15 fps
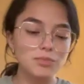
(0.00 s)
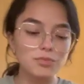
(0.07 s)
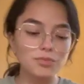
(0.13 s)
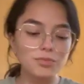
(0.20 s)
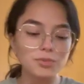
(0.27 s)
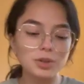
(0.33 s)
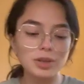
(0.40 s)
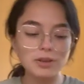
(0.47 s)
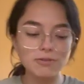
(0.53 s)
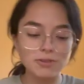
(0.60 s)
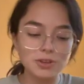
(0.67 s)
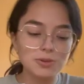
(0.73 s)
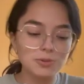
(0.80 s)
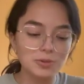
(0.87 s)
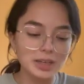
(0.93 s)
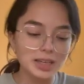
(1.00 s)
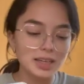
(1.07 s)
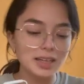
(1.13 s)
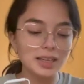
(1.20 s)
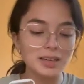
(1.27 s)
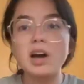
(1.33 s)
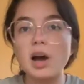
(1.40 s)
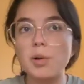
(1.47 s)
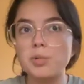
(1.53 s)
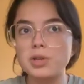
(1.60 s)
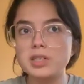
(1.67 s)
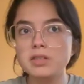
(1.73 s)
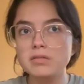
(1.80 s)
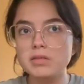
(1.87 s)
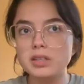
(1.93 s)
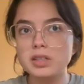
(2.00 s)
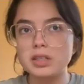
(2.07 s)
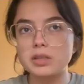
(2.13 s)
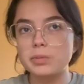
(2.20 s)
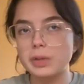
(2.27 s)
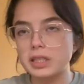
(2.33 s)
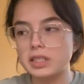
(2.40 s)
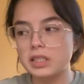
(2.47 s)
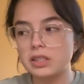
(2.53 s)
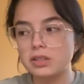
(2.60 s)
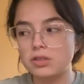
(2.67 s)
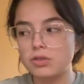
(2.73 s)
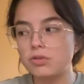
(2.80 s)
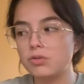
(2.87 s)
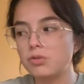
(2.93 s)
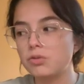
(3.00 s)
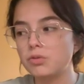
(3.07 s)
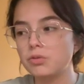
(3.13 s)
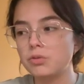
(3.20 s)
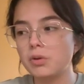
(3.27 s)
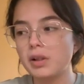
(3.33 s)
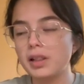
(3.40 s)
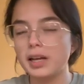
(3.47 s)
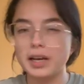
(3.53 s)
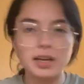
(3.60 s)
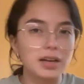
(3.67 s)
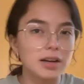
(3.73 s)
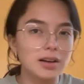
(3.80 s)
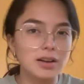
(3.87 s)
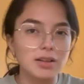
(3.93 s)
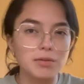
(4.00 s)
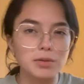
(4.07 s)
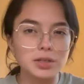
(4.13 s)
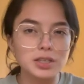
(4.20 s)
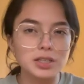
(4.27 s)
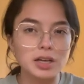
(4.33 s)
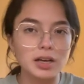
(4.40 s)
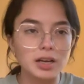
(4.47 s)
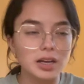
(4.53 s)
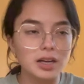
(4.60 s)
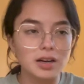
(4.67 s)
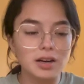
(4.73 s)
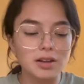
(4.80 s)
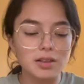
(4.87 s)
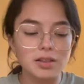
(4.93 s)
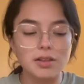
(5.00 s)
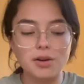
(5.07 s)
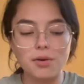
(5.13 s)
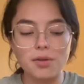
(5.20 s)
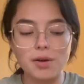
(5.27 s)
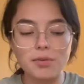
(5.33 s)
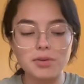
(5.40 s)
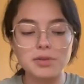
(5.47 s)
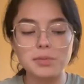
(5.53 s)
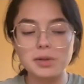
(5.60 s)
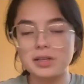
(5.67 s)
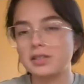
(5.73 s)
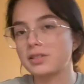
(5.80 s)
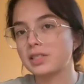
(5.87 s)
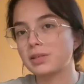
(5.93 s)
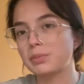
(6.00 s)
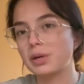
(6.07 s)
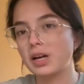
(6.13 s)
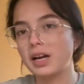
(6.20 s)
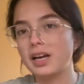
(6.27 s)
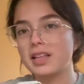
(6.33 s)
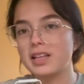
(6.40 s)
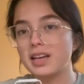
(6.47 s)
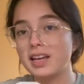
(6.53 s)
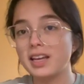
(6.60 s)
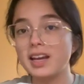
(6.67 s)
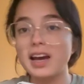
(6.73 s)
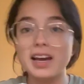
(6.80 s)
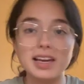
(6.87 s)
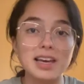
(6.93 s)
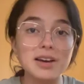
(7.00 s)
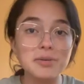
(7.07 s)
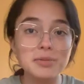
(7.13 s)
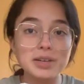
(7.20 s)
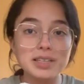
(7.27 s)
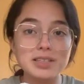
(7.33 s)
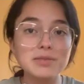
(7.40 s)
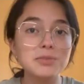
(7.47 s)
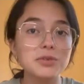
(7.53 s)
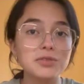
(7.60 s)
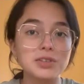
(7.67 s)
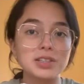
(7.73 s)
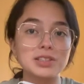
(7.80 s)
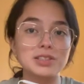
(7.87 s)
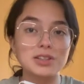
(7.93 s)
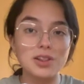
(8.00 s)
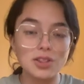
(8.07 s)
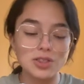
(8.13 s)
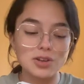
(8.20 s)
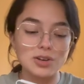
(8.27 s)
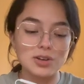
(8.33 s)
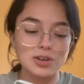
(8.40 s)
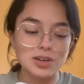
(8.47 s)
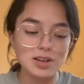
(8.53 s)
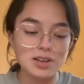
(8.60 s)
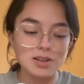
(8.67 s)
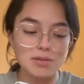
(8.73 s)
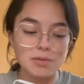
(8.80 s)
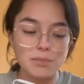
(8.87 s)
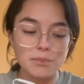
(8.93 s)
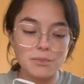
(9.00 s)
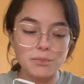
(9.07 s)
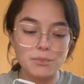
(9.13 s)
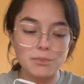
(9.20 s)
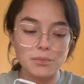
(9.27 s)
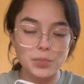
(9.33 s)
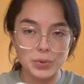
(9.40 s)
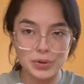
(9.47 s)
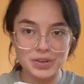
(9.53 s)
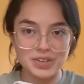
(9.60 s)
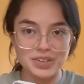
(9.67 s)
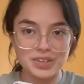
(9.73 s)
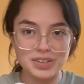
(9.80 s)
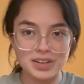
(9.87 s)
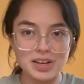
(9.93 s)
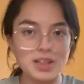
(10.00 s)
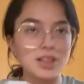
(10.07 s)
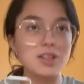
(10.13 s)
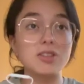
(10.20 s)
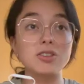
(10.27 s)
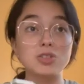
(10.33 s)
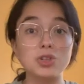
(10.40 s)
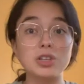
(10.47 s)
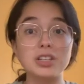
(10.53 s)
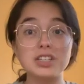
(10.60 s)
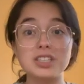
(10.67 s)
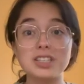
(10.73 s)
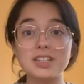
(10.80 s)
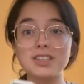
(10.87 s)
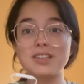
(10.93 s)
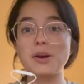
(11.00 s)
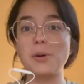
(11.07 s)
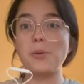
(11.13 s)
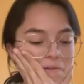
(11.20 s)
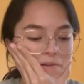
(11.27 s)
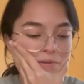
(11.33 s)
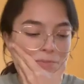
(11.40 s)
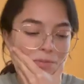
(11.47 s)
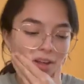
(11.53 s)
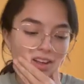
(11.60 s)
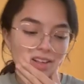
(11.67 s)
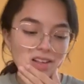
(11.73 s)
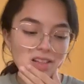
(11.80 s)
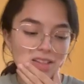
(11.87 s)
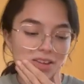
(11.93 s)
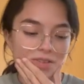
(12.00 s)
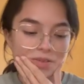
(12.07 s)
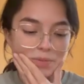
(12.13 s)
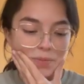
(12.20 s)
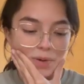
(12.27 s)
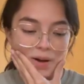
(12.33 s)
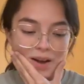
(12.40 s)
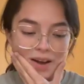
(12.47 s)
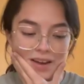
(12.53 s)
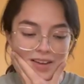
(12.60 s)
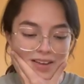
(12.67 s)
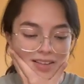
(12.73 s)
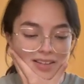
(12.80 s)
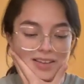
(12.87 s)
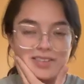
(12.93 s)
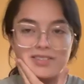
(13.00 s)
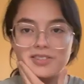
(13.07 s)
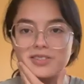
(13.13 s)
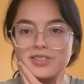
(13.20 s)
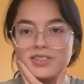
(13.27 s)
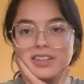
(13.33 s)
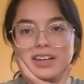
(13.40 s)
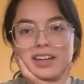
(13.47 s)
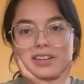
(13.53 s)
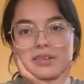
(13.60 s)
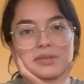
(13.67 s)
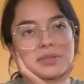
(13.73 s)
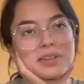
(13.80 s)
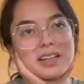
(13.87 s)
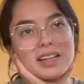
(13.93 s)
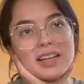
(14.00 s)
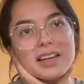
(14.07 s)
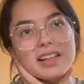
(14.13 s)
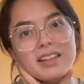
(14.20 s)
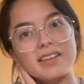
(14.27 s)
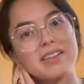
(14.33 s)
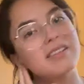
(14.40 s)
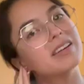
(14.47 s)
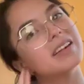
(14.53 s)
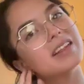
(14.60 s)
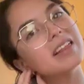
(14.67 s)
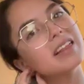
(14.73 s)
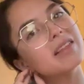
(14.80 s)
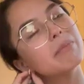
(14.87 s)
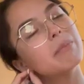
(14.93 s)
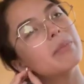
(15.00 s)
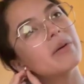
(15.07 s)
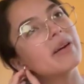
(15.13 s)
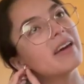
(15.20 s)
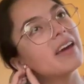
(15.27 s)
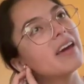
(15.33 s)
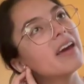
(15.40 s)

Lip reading: really fun read. I wasn't really expecting to like it as much as I did, so that was a pleasant surprise, and I can't wait to move on to the third book because it's a trilogy. So I was pleasantly surprised because usually I don't really like series, but